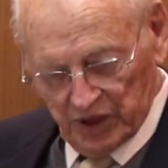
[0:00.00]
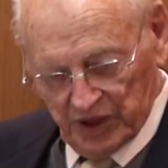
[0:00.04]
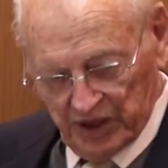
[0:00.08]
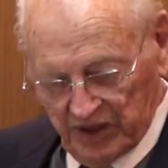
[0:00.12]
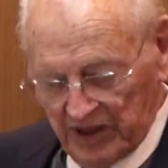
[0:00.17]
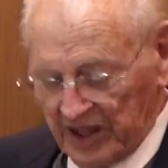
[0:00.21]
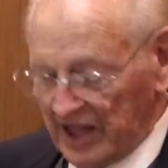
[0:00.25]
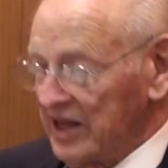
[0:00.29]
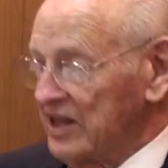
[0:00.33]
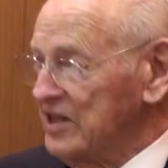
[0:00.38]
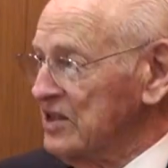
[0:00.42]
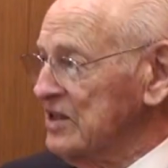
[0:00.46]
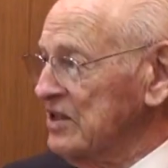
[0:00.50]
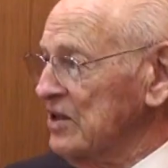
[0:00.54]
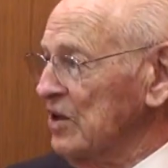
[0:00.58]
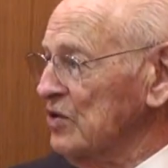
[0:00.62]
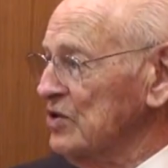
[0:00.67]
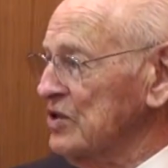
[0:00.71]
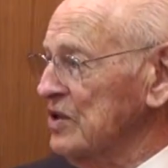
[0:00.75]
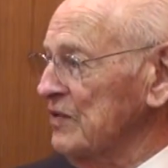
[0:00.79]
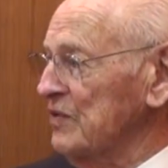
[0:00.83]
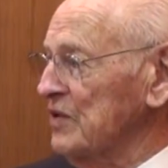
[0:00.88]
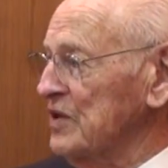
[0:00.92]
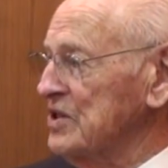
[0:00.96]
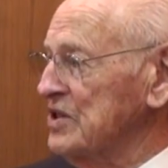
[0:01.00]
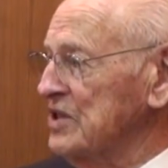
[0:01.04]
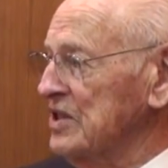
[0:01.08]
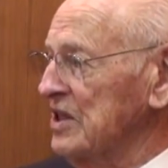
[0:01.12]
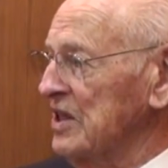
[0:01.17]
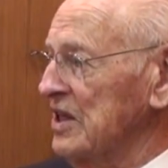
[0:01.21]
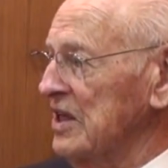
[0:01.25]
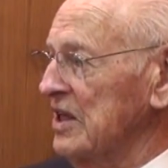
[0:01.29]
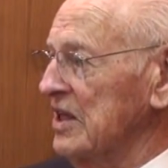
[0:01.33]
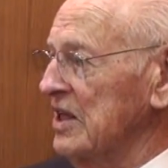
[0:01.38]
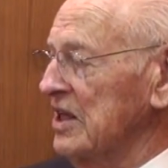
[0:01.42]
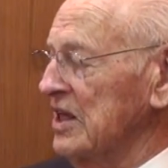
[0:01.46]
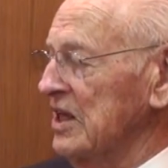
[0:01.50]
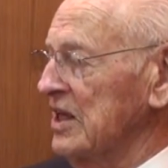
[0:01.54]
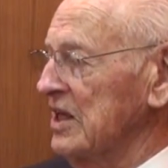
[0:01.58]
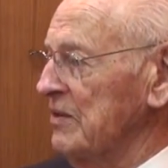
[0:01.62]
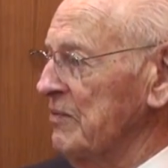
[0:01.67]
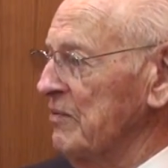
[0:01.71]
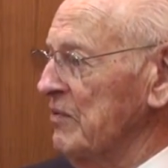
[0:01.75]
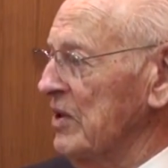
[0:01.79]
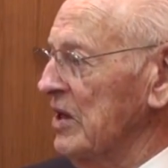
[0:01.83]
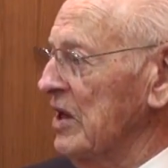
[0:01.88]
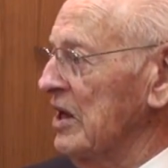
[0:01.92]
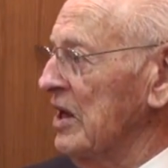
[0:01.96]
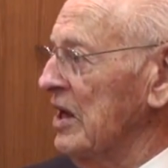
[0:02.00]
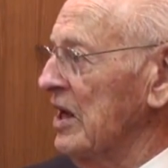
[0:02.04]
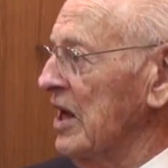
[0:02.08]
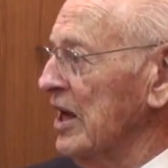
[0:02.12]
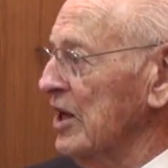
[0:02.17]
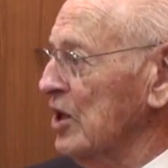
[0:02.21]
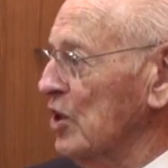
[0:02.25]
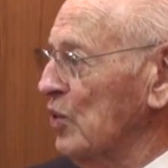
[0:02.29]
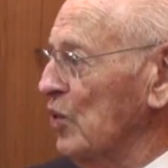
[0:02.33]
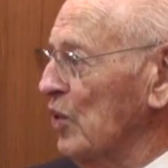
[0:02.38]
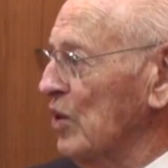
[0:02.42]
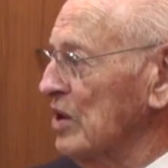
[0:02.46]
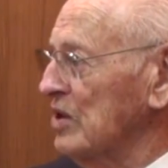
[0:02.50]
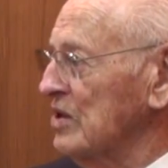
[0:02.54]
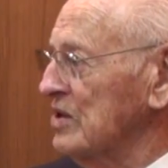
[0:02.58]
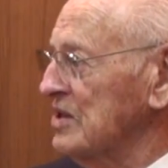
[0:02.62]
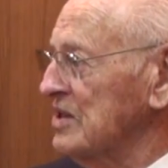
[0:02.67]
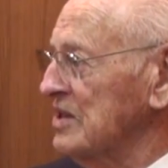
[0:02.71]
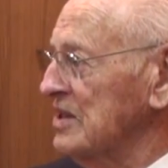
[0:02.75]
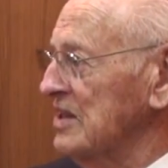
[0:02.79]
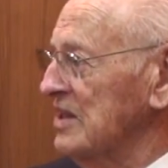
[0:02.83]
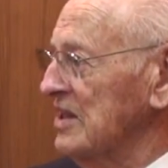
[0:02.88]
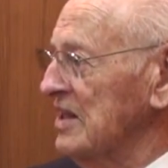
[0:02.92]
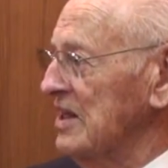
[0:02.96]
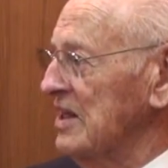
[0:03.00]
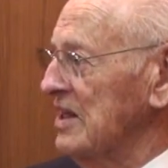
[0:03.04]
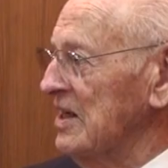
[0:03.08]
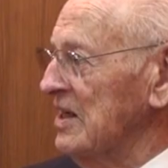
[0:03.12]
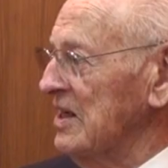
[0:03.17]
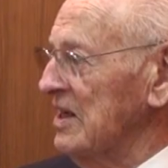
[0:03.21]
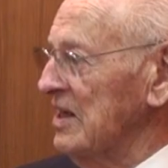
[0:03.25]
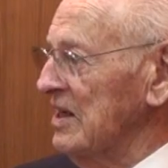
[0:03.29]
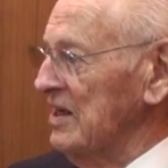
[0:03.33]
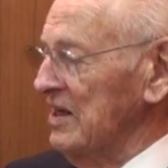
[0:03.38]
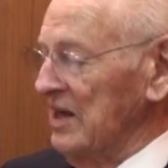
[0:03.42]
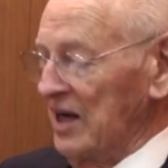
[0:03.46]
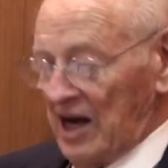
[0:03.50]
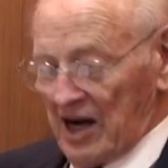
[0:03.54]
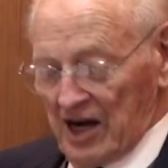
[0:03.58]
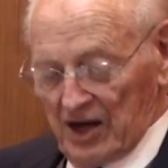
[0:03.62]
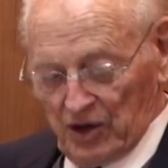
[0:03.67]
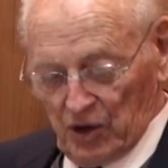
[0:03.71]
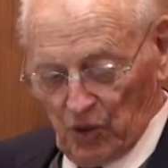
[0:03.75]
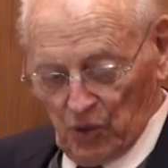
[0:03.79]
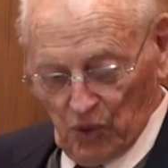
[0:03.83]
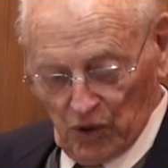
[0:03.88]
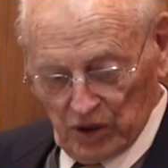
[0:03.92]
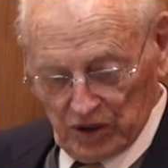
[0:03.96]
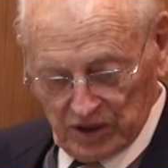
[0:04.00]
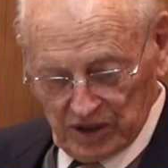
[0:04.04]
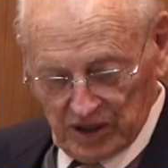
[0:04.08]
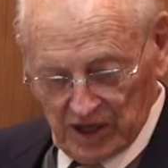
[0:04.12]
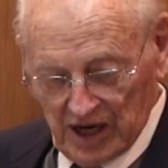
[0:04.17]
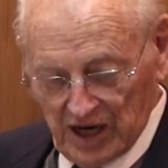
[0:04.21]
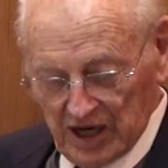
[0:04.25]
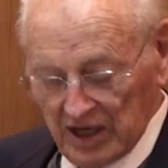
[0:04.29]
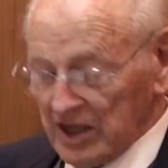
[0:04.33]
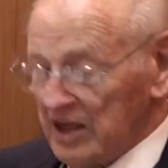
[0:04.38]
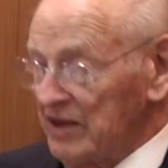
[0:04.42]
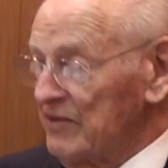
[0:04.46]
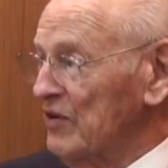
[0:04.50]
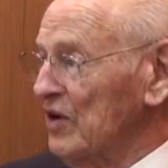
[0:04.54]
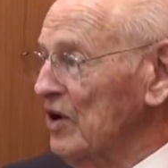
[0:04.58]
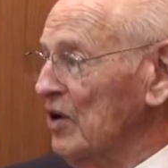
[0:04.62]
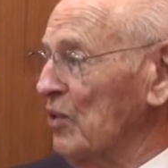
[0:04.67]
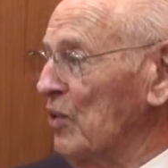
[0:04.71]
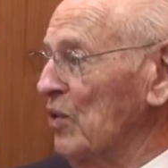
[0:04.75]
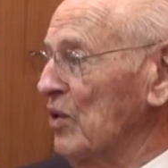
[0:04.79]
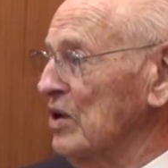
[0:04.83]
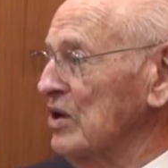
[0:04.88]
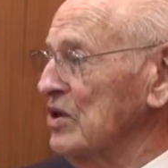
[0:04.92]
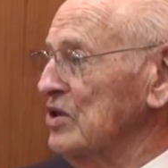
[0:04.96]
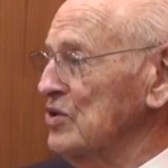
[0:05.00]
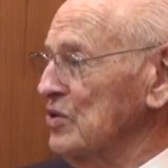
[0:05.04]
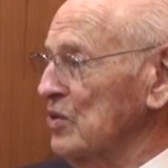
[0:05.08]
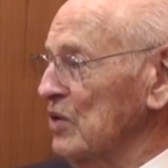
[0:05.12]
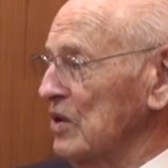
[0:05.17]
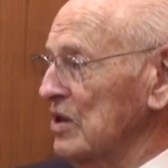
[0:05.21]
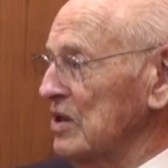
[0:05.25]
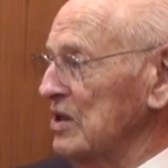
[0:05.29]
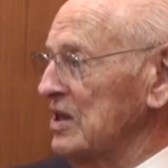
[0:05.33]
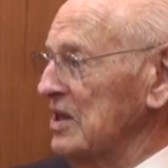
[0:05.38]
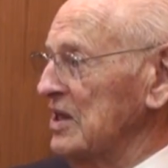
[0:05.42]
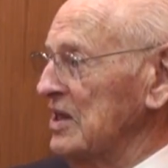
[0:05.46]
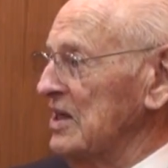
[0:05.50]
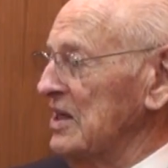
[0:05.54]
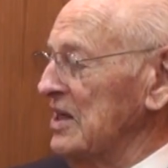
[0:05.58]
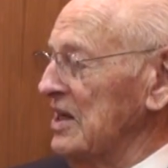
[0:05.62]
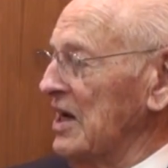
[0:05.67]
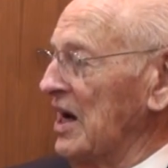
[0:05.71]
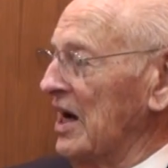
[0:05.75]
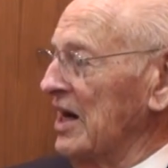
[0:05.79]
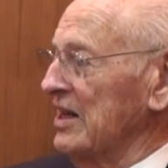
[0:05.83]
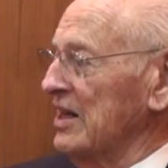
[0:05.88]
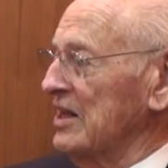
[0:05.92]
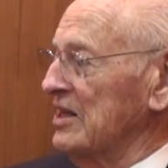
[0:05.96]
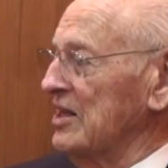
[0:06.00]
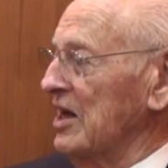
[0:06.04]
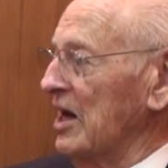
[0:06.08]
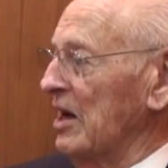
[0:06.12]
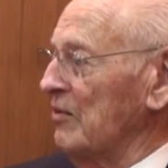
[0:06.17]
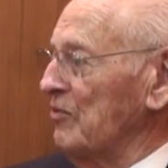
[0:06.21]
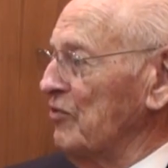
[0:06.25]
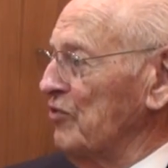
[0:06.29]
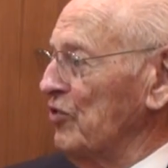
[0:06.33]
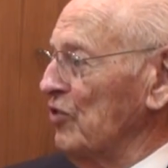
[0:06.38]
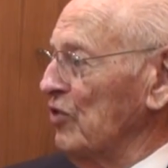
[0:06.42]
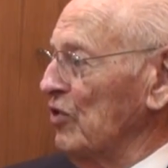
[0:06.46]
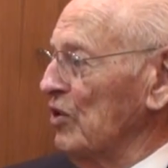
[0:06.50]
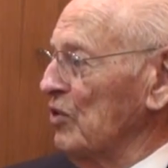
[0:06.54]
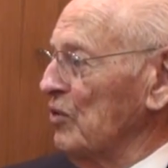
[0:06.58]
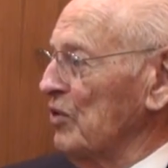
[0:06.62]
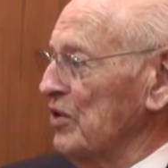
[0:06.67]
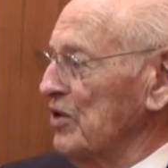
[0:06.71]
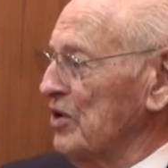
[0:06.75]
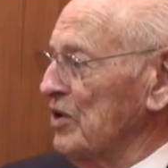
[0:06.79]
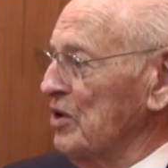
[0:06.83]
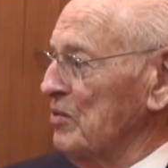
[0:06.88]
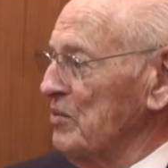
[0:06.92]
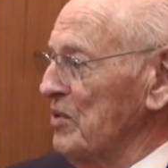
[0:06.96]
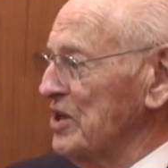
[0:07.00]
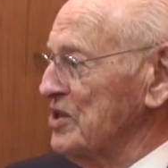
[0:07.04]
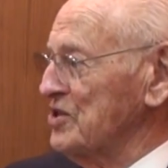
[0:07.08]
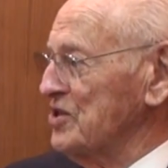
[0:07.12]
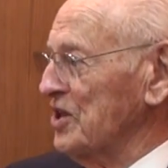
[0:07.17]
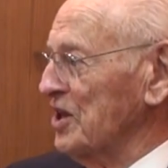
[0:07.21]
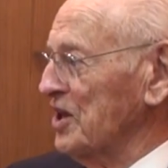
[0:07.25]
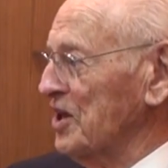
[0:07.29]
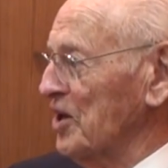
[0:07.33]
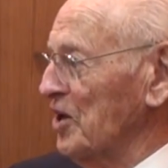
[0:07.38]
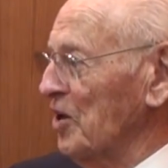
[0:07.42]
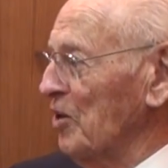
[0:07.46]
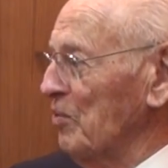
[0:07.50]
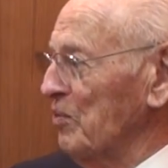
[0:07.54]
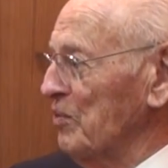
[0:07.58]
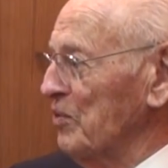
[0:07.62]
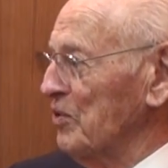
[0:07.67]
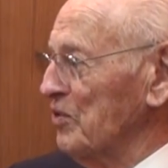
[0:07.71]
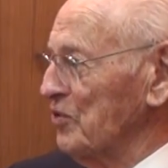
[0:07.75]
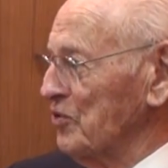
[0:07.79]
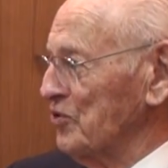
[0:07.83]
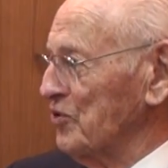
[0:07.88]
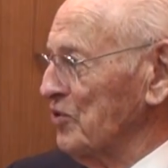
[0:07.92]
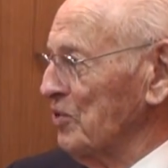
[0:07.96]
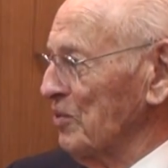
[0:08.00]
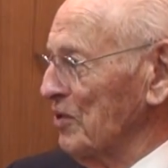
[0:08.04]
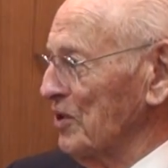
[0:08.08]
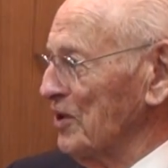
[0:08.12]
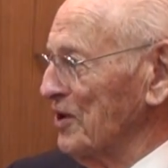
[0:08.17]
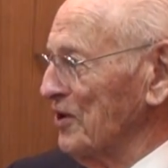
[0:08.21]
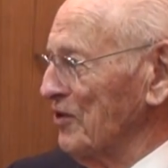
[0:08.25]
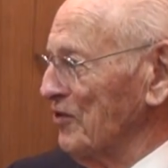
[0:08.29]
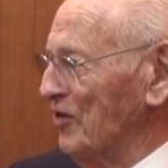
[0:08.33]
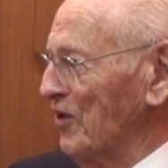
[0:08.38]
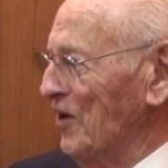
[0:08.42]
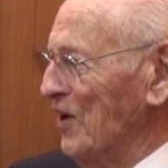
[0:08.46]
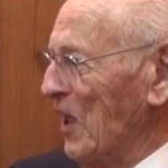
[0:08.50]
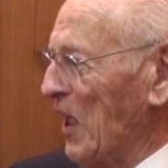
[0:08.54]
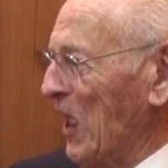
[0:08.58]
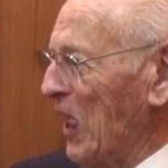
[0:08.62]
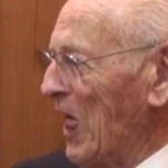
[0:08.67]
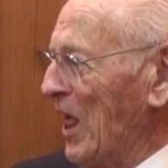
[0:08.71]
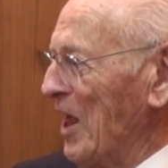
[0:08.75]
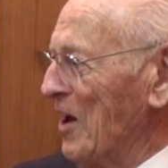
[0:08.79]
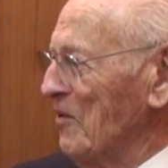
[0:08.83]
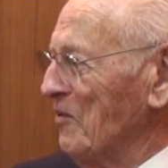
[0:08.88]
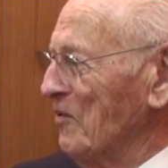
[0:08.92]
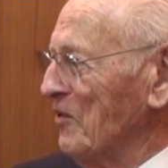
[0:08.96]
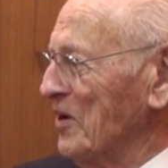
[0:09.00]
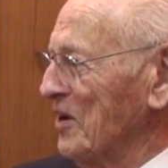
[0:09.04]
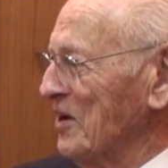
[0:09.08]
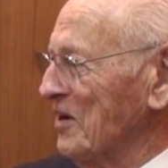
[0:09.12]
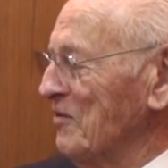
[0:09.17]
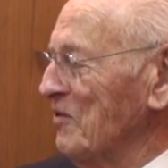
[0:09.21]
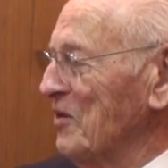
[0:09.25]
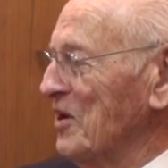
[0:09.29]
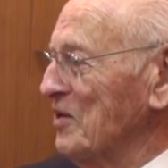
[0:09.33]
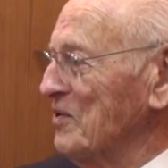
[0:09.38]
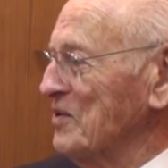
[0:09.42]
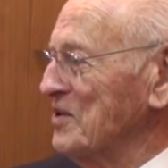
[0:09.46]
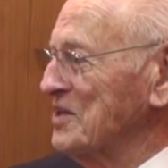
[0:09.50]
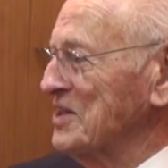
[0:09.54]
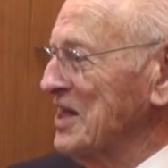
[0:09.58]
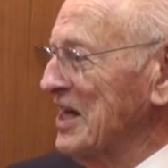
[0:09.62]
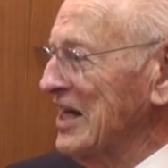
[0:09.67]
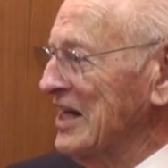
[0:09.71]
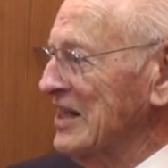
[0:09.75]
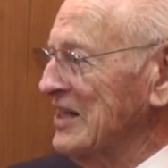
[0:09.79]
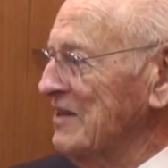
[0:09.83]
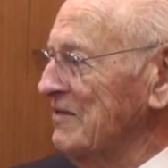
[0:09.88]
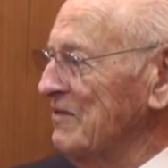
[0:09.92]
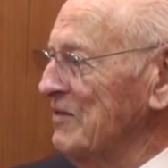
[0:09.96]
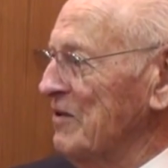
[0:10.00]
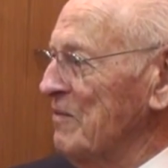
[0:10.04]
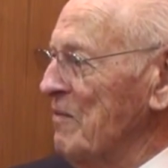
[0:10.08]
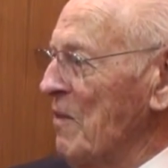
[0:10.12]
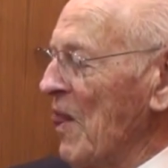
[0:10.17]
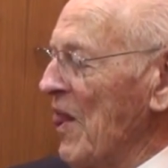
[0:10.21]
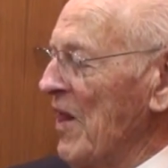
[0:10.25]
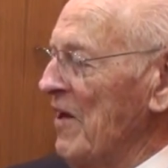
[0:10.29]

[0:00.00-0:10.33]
that is those of us in the headquarters, our living quarters were on the top floor where the domestic help used to live when it was active. And